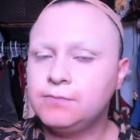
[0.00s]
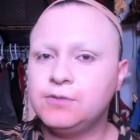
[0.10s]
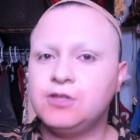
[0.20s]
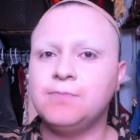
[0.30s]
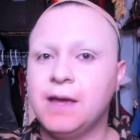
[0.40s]

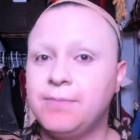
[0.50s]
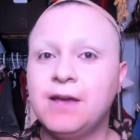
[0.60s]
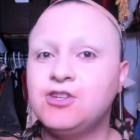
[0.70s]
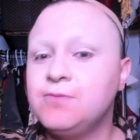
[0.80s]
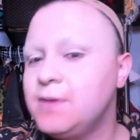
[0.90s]
Which maybe
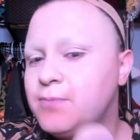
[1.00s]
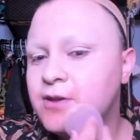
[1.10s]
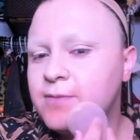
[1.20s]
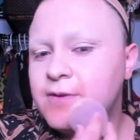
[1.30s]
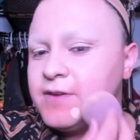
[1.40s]
I shouldn't be
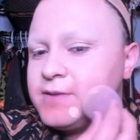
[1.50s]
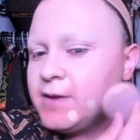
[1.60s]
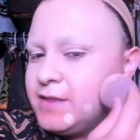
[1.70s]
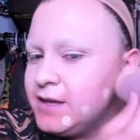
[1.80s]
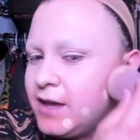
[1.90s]
putting on my face. But
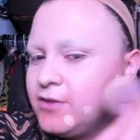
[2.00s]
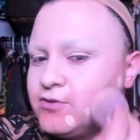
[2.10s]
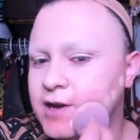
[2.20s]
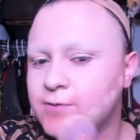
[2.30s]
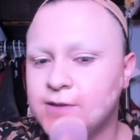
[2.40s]
I think other
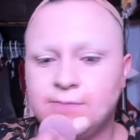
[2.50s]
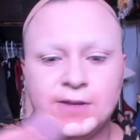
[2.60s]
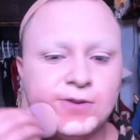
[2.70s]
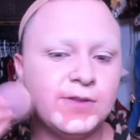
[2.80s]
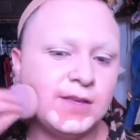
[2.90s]
drag queens
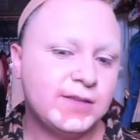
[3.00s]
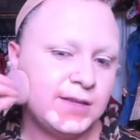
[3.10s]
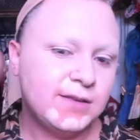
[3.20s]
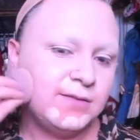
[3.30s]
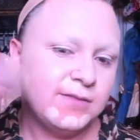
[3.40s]
be doing
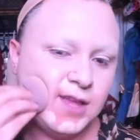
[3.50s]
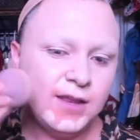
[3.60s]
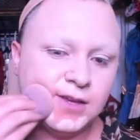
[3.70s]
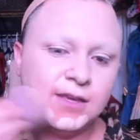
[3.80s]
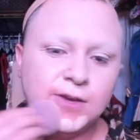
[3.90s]
this. And they
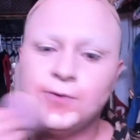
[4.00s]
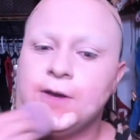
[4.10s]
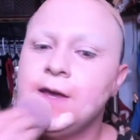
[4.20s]
look cute.